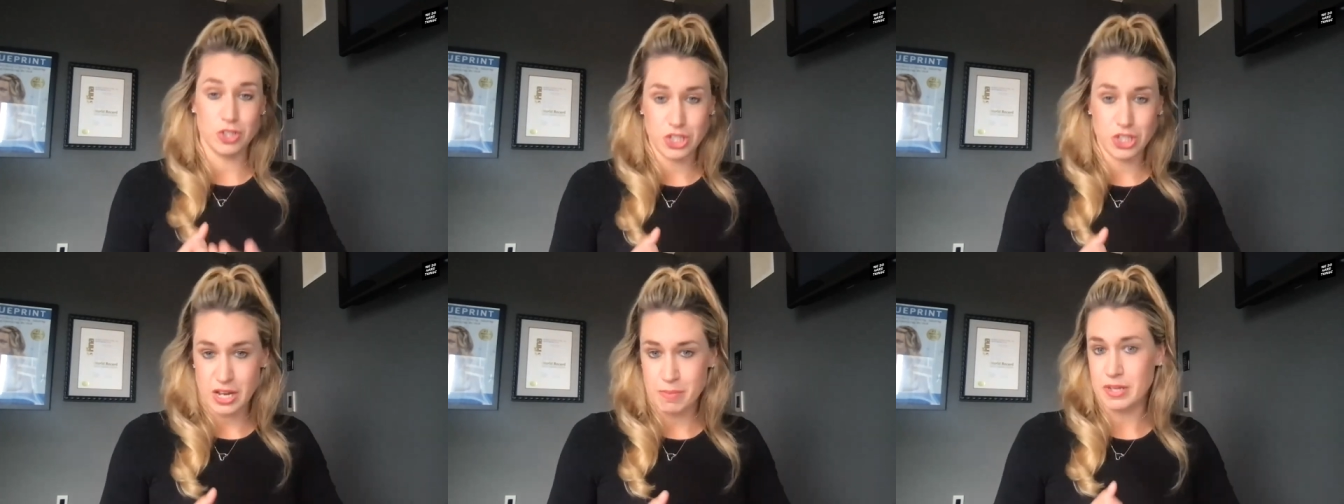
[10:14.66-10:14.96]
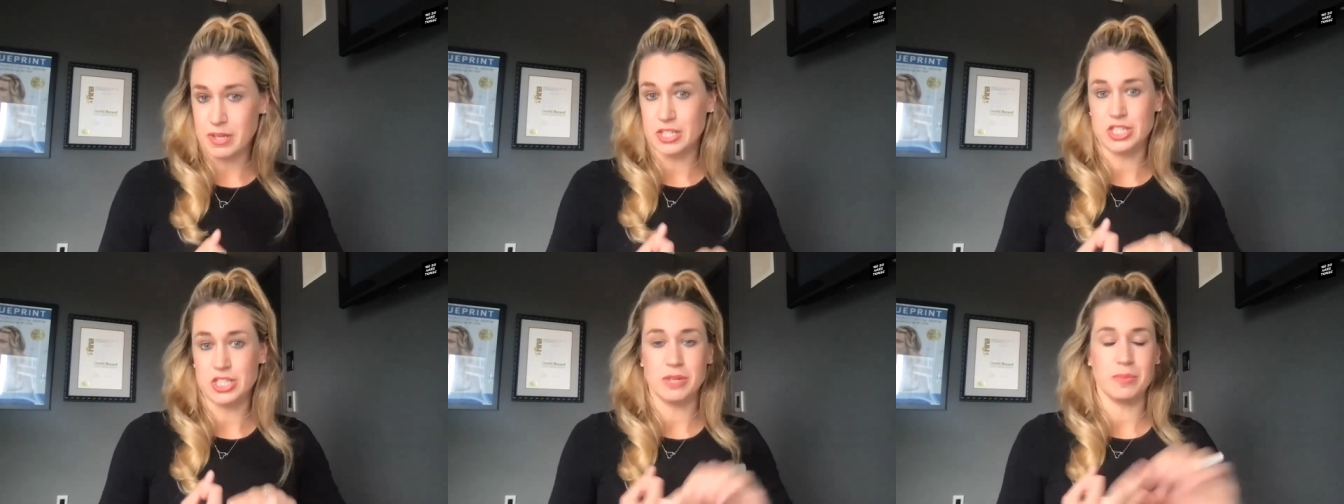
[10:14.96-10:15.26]
world
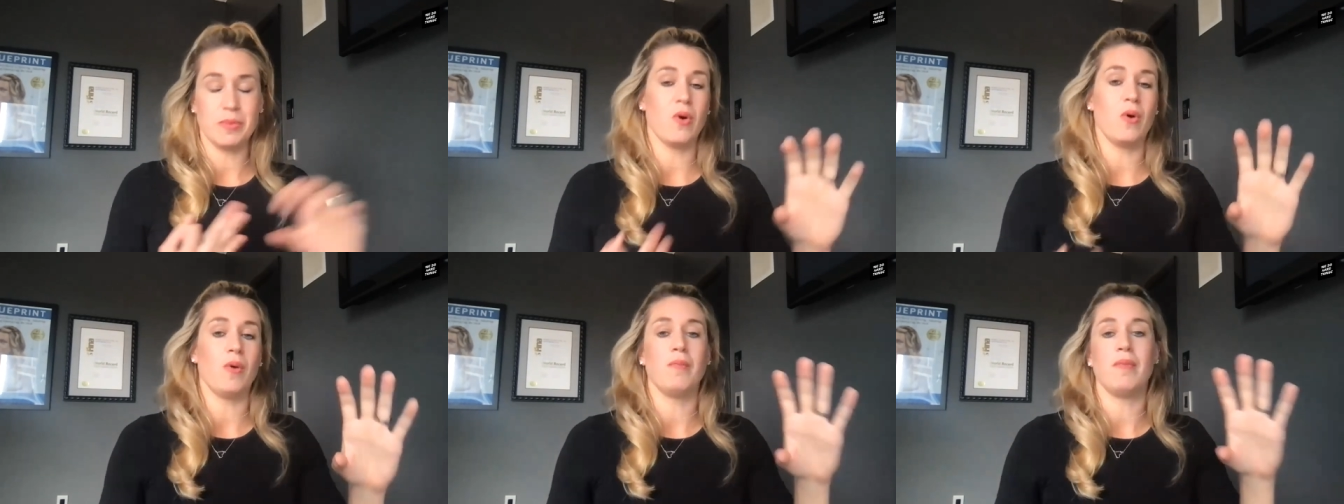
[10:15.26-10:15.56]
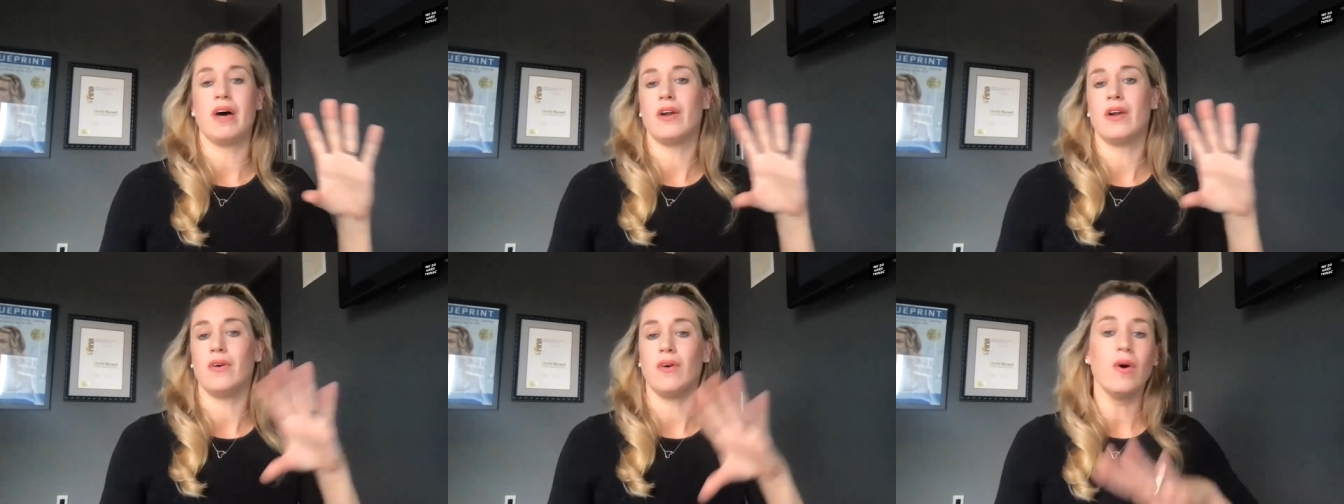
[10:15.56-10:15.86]
championship
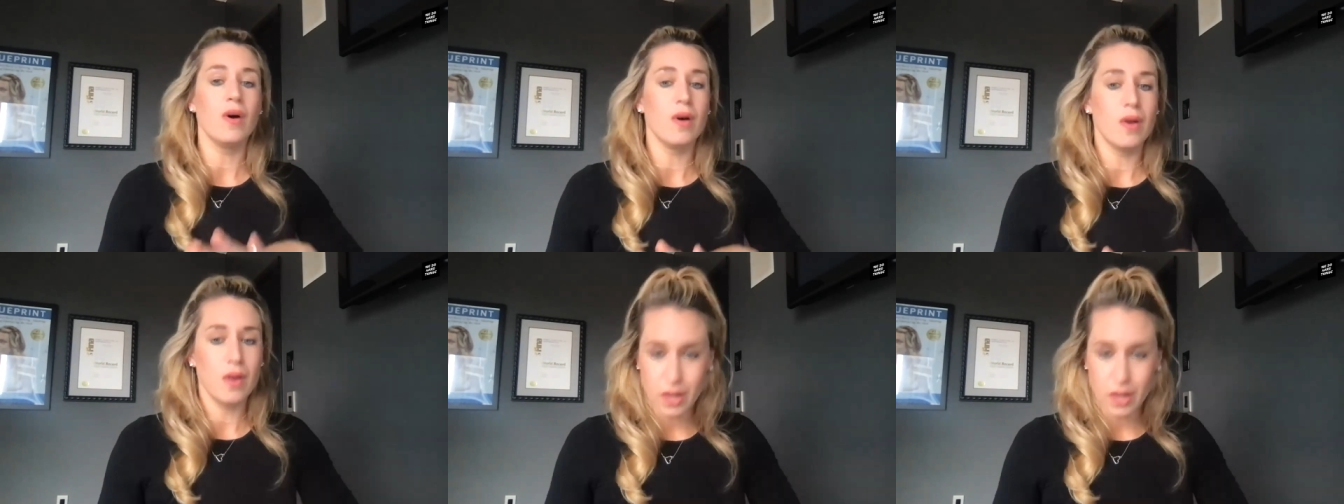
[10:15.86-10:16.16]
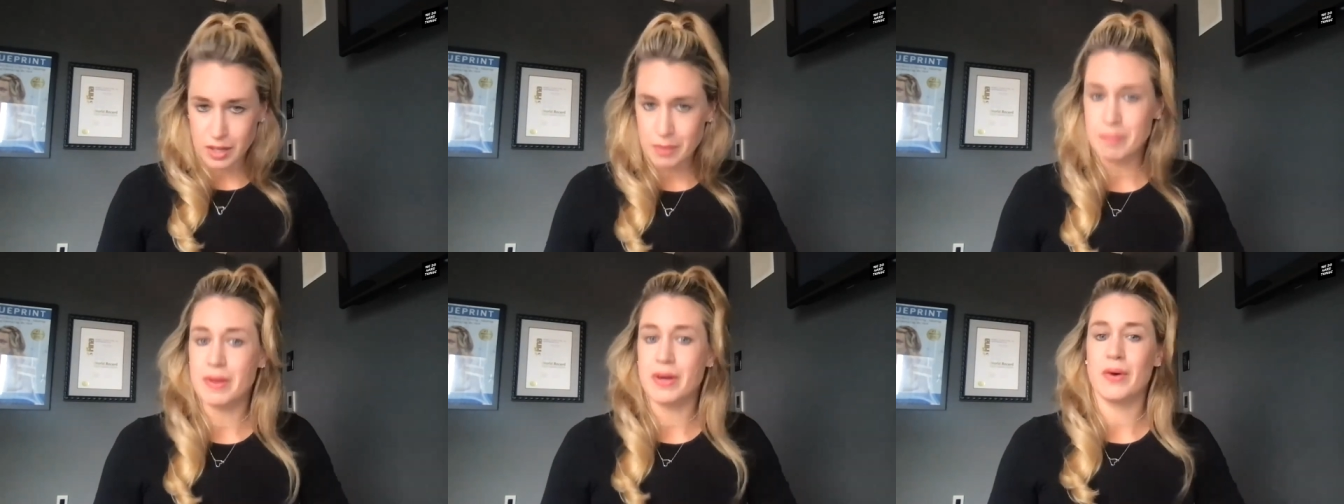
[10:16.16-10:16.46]
gold medal,
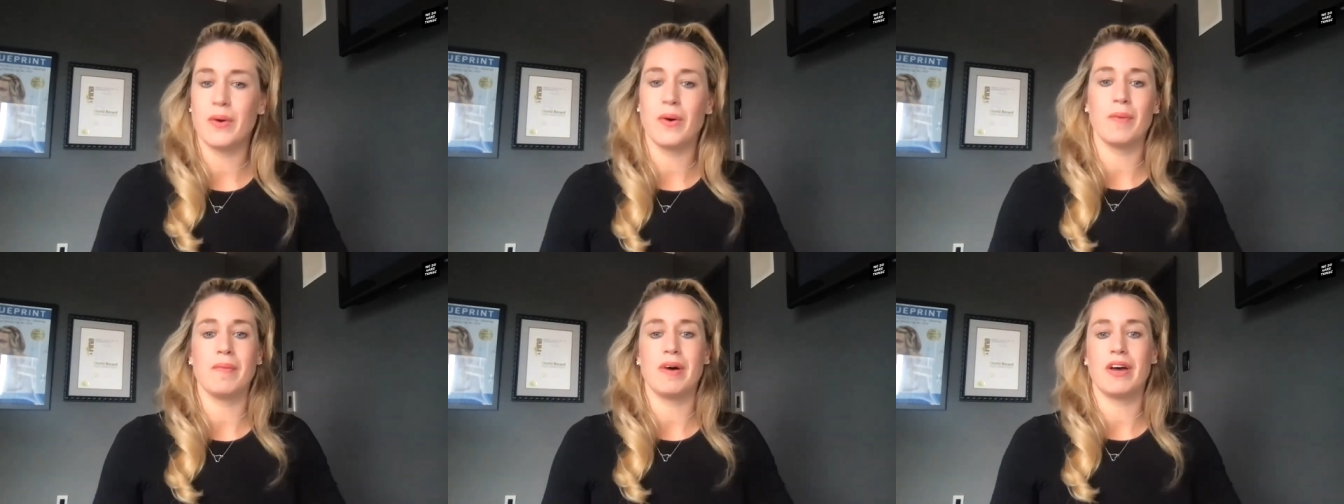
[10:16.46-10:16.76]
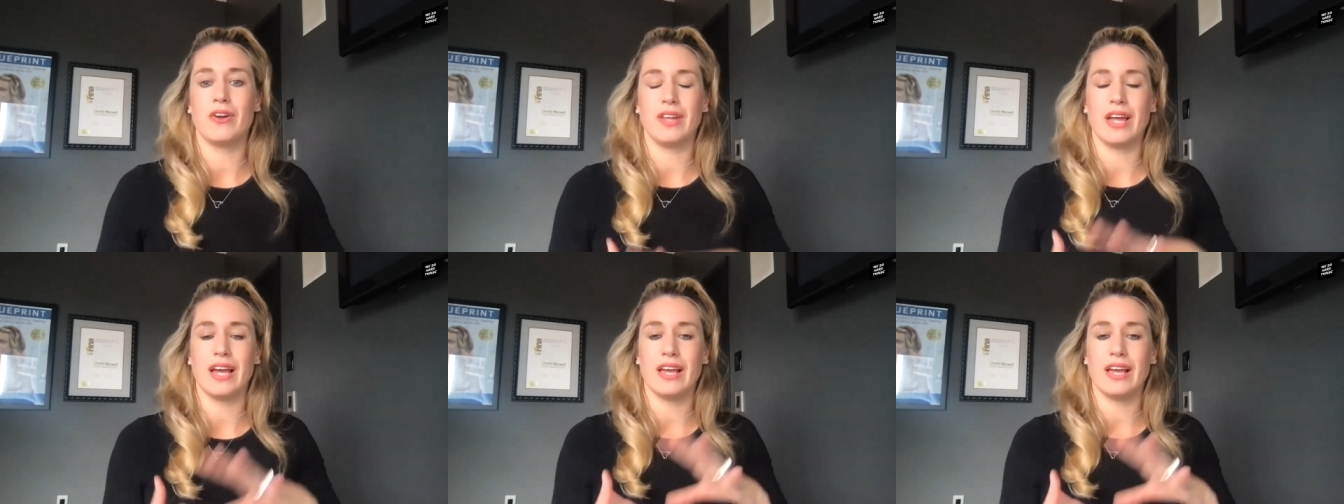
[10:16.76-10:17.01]
Olympic gold medal.